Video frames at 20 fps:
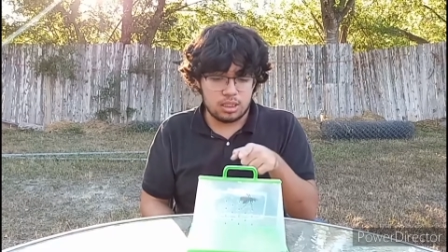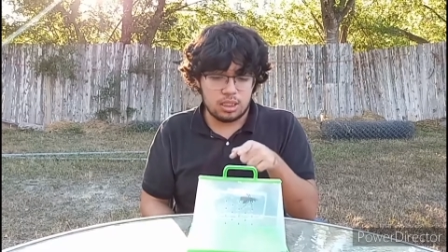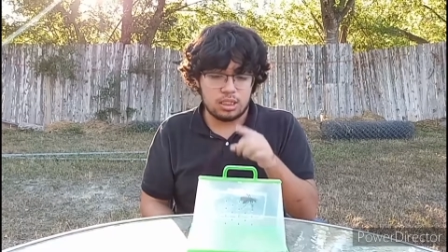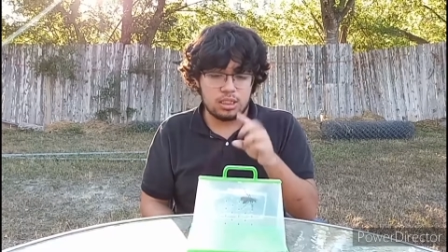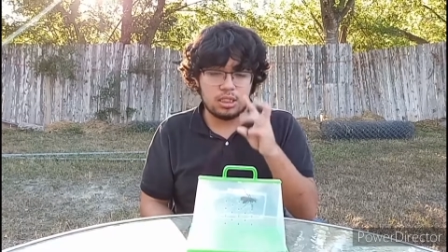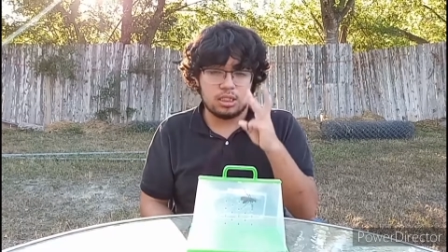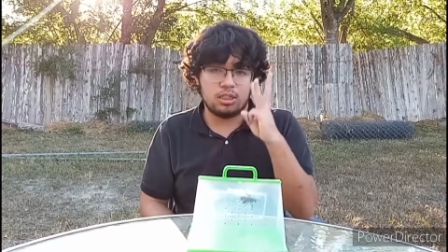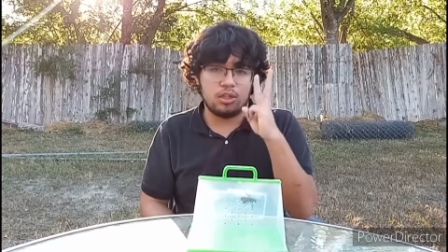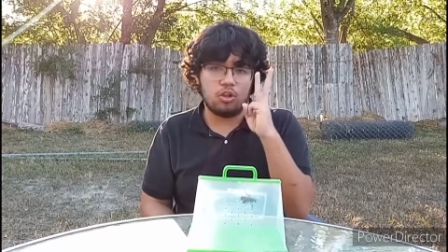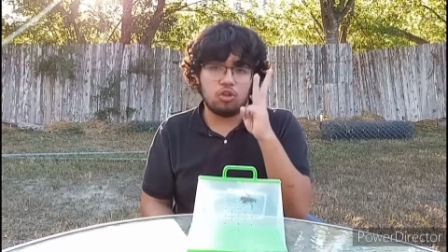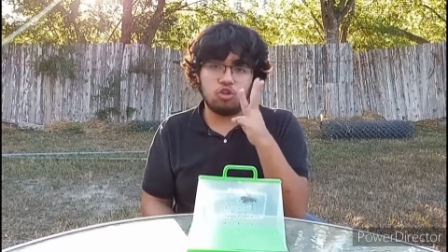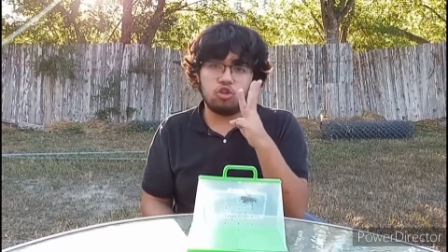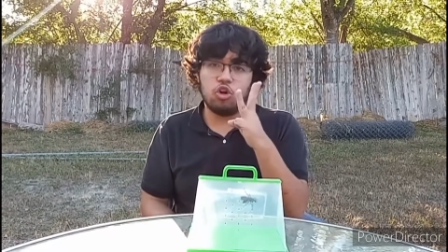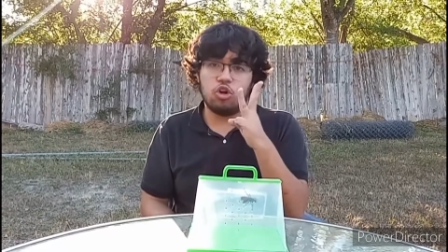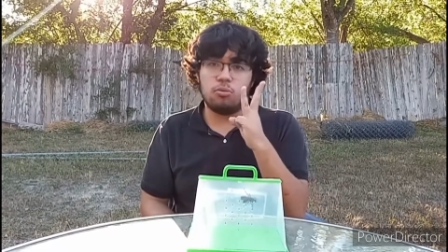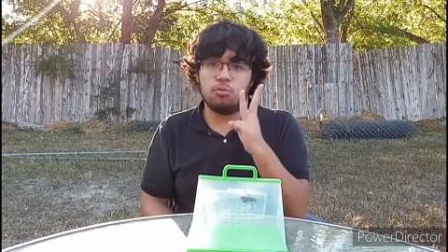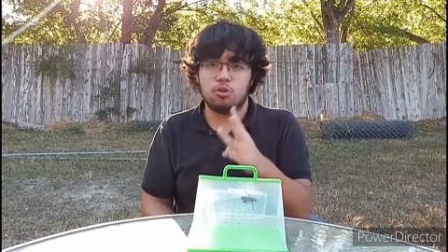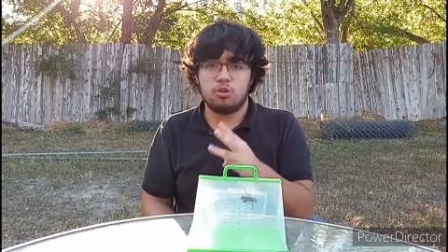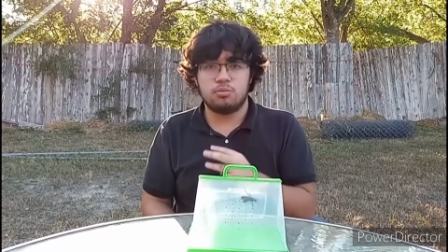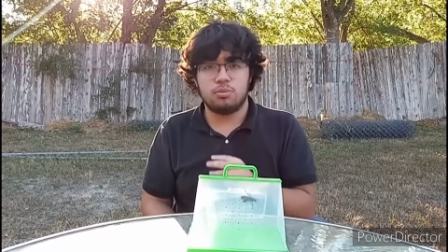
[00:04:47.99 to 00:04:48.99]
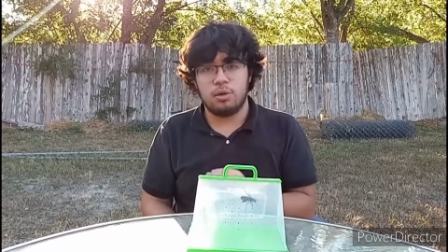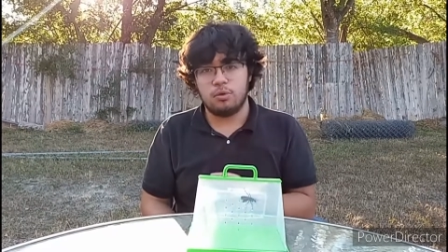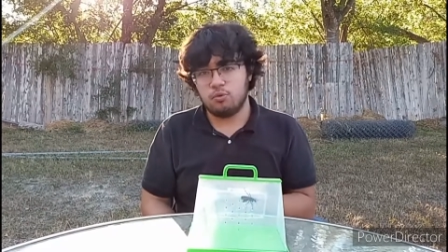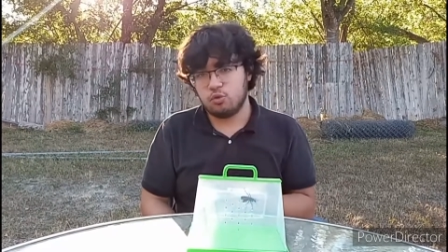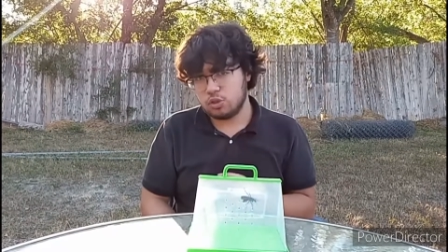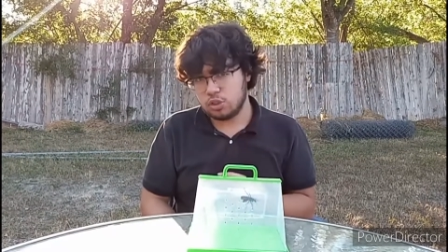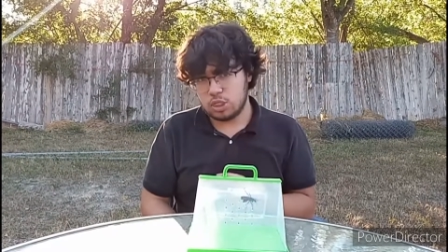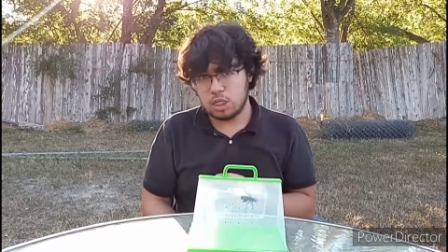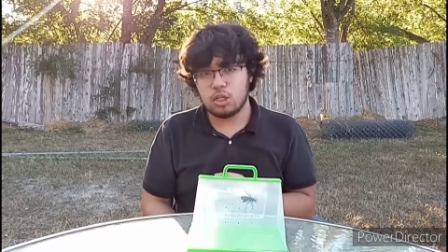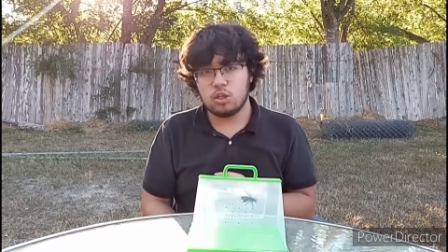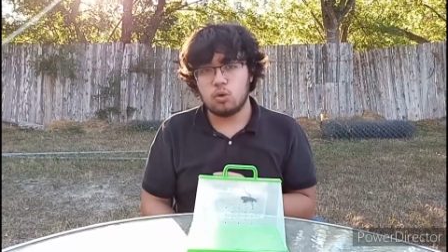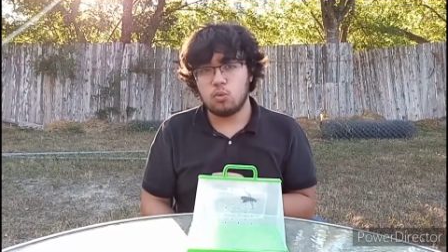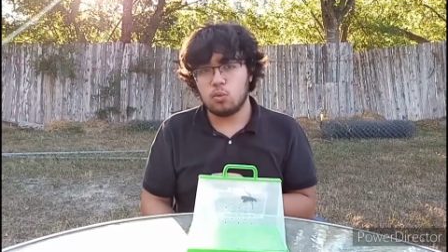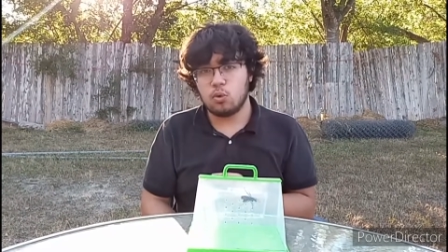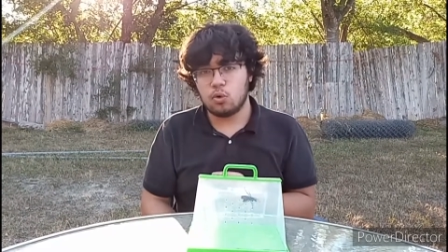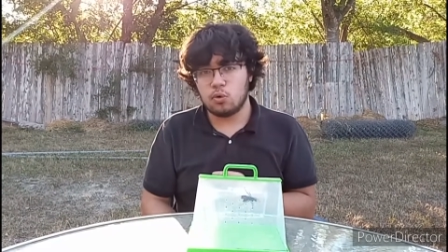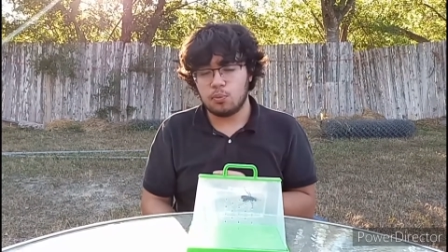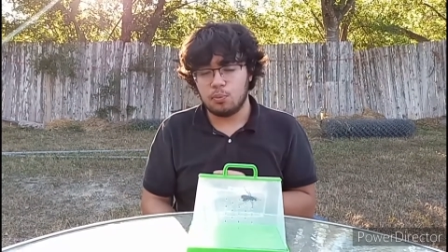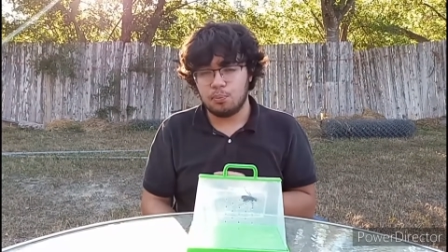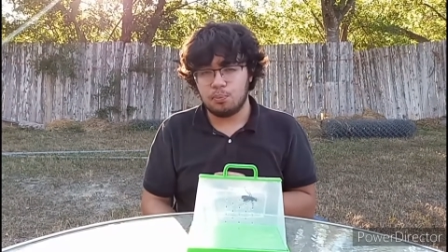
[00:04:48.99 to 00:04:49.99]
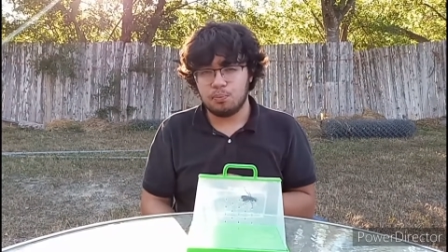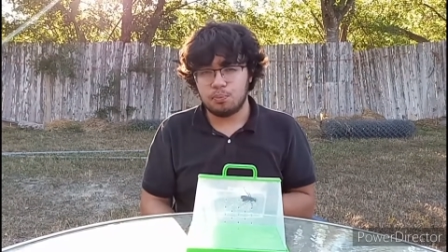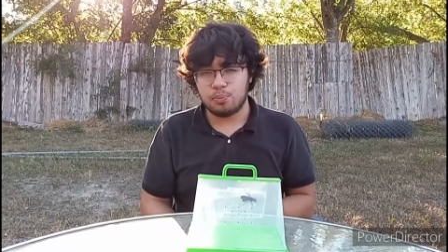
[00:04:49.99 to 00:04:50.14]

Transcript: this is the third most painful thing in the world.